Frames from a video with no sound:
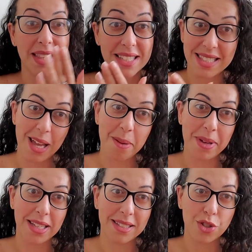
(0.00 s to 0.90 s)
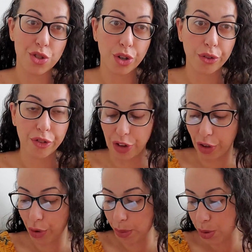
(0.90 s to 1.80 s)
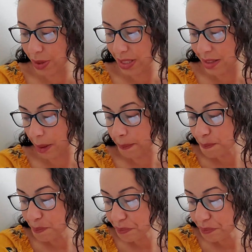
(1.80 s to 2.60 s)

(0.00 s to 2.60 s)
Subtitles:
The same is true for the homeschool system.